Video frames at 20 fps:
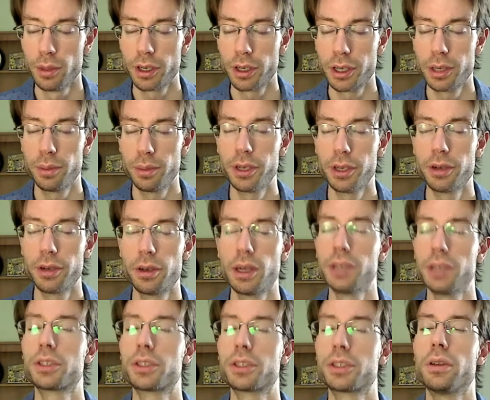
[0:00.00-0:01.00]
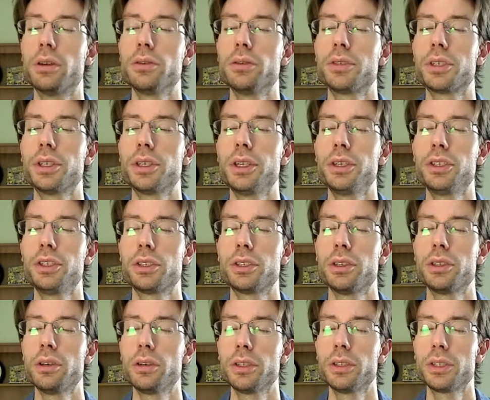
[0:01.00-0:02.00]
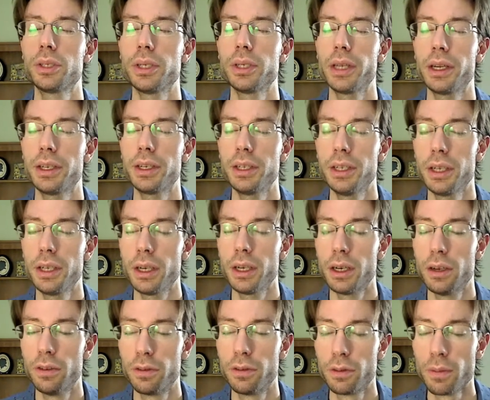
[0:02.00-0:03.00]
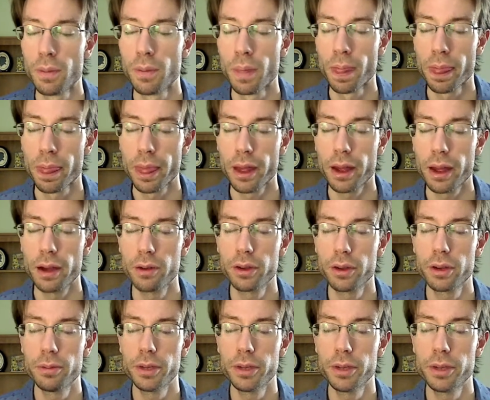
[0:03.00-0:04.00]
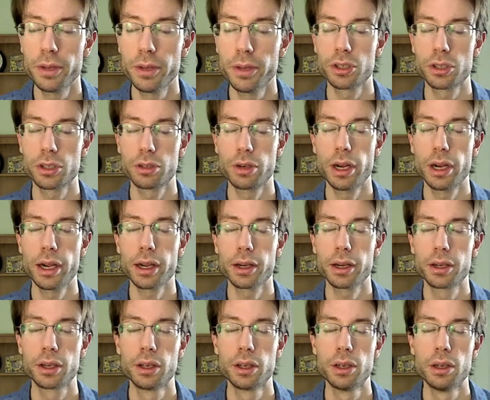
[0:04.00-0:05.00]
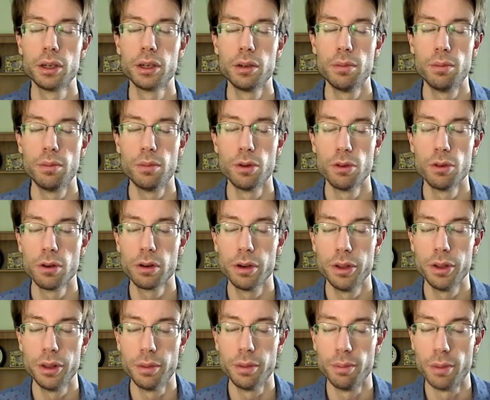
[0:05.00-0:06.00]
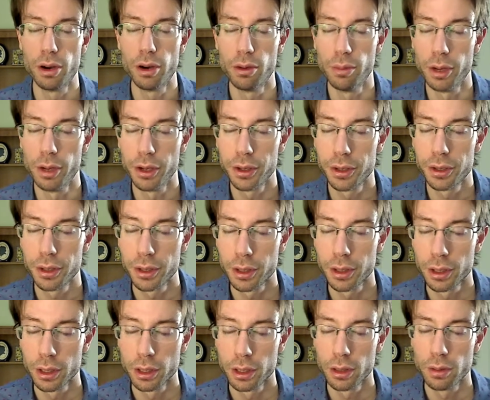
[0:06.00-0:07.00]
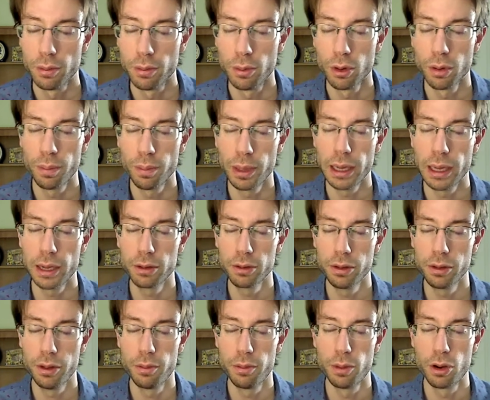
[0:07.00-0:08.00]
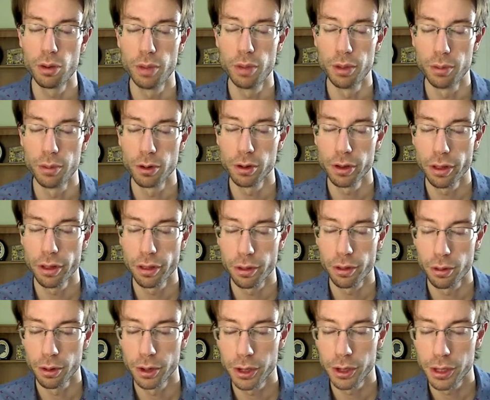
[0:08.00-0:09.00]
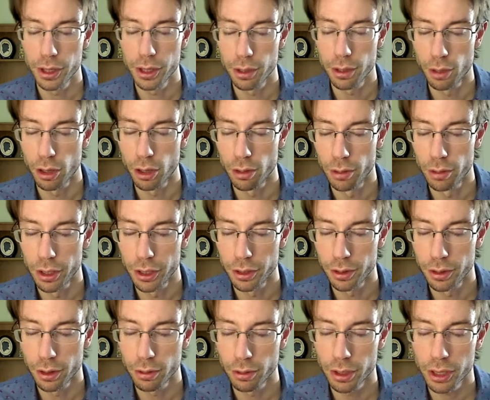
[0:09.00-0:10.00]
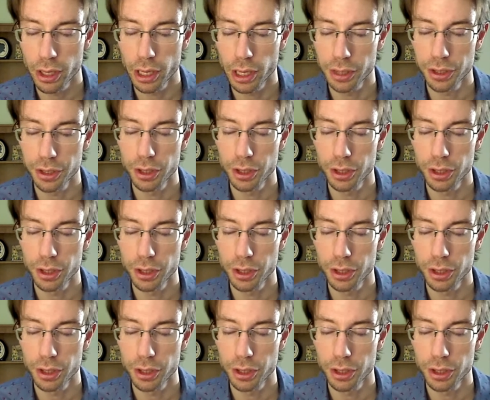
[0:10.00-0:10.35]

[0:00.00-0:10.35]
Keeping your eyes closed, and then just notice the idea of how can we extract more in the moment, more power in the moment, more authority in the moment, knowing that